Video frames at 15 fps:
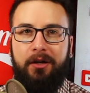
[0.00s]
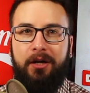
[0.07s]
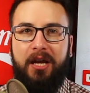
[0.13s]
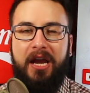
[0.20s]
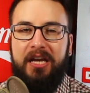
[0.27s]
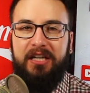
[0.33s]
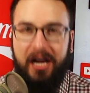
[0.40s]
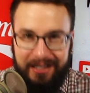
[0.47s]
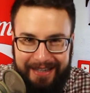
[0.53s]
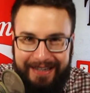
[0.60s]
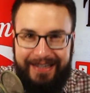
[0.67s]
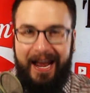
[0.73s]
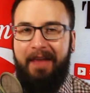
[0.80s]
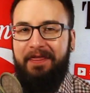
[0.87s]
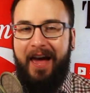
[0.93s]
He doesn't
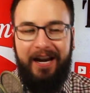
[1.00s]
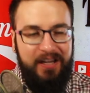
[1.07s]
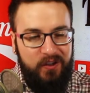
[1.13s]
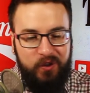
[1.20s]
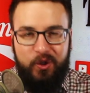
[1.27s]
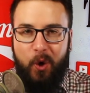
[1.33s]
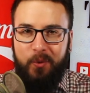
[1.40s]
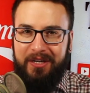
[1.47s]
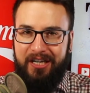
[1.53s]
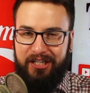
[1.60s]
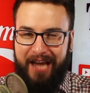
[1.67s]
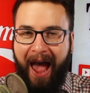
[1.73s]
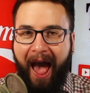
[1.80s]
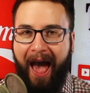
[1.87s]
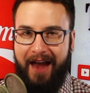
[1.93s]
get that. He's so
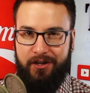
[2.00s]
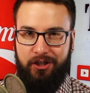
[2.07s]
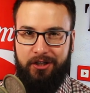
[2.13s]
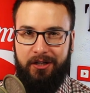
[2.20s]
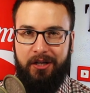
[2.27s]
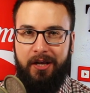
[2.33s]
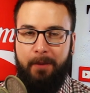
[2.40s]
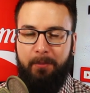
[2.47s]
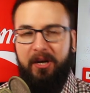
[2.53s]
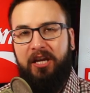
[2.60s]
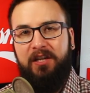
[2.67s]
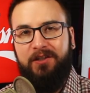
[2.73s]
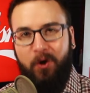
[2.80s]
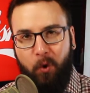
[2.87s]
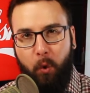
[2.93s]
detached, but
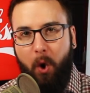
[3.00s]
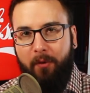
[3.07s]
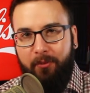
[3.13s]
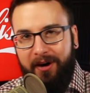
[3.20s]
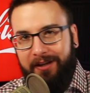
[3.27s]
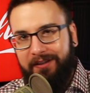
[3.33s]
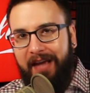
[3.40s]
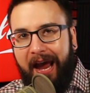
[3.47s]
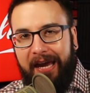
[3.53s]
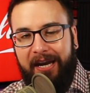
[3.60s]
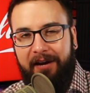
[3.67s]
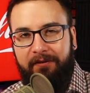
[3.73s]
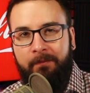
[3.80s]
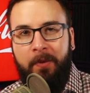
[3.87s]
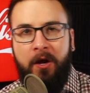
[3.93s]
he's a corporate
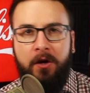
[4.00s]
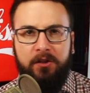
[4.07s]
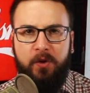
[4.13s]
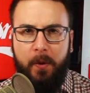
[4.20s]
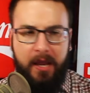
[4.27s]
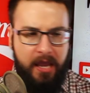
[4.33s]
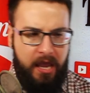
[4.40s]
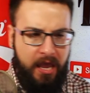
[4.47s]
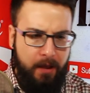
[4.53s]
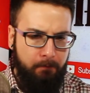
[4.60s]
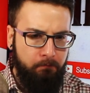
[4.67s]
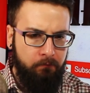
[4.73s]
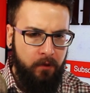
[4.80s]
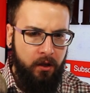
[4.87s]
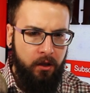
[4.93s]
executive. So to
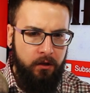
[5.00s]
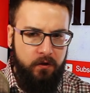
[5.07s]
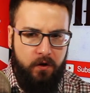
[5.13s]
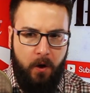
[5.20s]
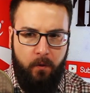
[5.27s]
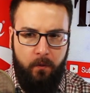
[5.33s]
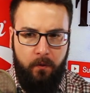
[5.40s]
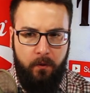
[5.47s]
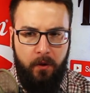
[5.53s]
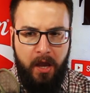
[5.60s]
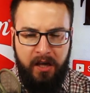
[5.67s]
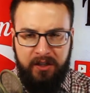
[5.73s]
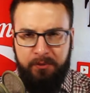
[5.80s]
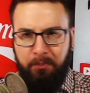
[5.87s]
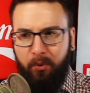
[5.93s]
him, you know,
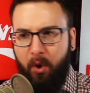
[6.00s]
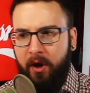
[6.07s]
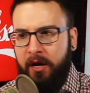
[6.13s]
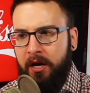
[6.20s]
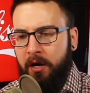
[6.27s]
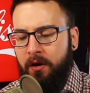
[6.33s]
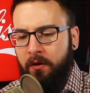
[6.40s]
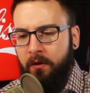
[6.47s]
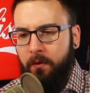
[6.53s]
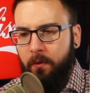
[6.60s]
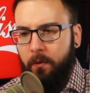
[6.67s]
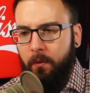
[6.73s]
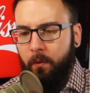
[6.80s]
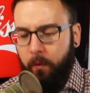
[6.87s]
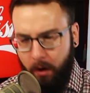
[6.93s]
exploiting
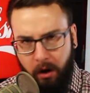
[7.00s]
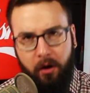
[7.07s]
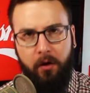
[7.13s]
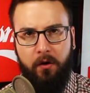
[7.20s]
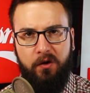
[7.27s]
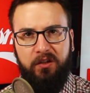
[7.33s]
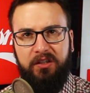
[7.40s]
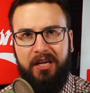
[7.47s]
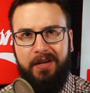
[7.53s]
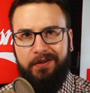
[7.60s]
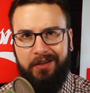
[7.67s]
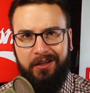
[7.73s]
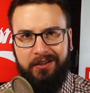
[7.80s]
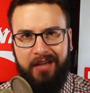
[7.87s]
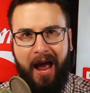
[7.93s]
workers is
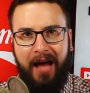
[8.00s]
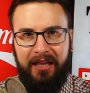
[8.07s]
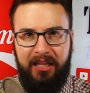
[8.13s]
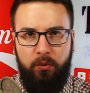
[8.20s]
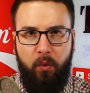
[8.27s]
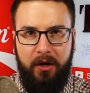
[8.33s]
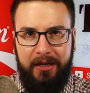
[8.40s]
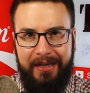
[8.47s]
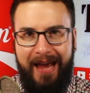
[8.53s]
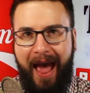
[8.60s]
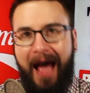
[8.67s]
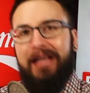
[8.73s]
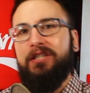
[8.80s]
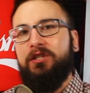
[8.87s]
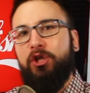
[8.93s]
exactly what he
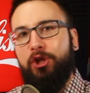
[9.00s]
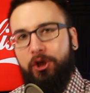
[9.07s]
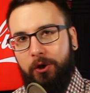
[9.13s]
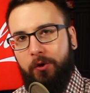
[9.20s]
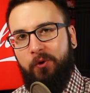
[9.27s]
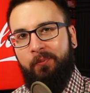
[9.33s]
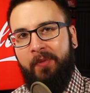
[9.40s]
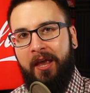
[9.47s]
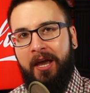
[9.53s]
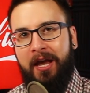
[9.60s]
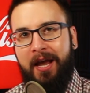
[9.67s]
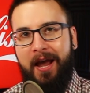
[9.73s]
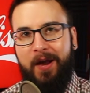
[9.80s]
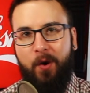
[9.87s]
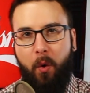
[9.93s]
has to do
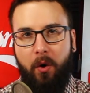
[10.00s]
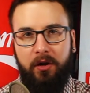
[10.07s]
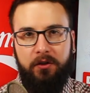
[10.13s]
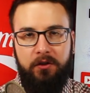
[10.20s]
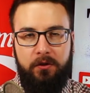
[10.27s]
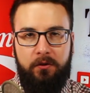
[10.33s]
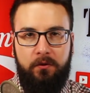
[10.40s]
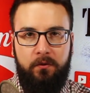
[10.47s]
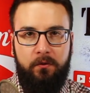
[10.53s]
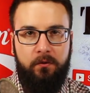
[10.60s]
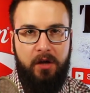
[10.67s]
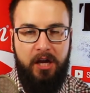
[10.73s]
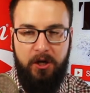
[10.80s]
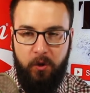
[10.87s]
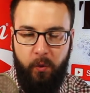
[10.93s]
in order to
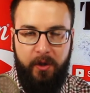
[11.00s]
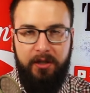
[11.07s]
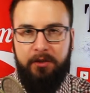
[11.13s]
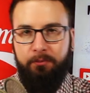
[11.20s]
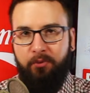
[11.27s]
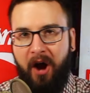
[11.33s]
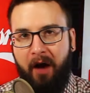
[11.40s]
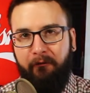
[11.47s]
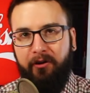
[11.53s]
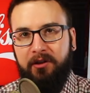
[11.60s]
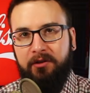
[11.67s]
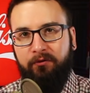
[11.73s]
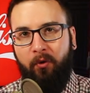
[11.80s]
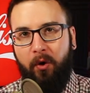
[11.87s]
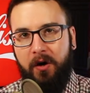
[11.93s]
increase
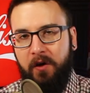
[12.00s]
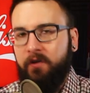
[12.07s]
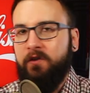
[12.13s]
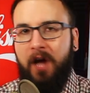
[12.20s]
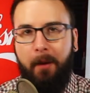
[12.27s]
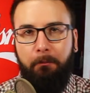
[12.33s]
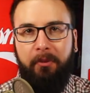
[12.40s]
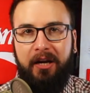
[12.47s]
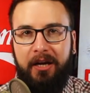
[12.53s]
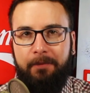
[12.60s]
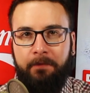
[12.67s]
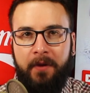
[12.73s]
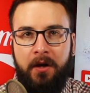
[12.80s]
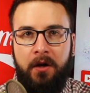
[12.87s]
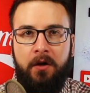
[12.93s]
profits for his company.
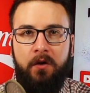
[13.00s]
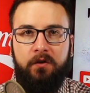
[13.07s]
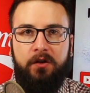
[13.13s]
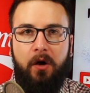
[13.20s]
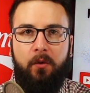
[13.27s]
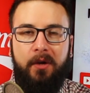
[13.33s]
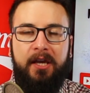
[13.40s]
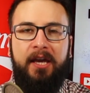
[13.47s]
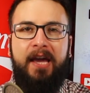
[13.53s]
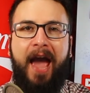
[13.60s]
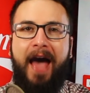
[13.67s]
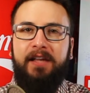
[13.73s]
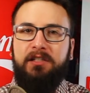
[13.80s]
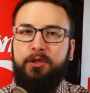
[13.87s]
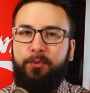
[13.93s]
So he
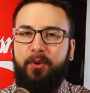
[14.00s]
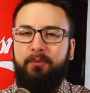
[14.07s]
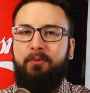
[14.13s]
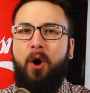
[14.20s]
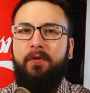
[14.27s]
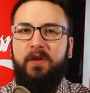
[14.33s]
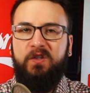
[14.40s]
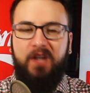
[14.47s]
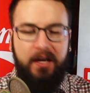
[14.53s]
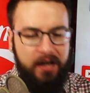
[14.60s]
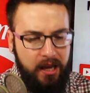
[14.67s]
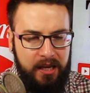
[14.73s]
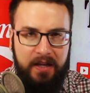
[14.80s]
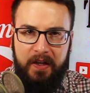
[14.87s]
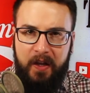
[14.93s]
has to promote this
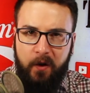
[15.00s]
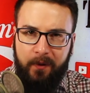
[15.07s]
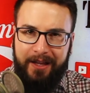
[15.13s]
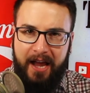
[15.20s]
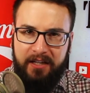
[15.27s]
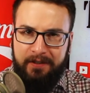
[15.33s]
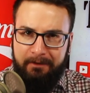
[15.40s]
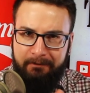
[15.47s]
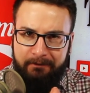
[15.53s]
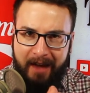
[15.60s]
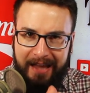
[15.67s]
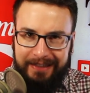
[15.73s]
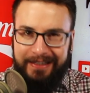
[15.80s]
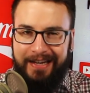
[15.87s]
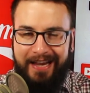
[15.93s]
idea. He literally has a
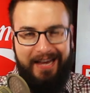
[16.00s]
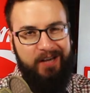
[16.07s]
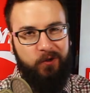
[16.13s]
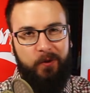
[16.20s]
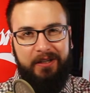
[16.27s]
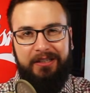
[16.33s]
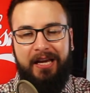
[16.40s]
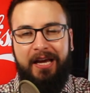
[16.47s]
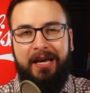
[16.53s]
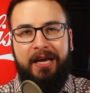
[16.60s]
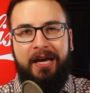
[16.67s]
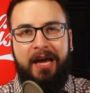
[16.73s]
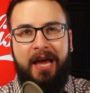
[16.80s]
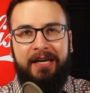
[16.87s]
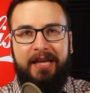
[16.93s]
vested interest
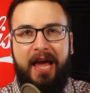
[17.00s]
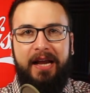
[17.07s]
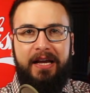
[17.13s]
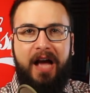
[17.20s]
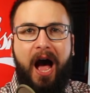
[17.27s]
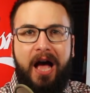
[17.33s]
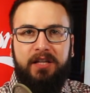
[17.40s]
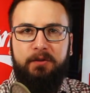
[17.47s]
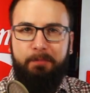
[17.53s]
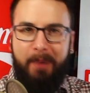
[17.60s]
in getting us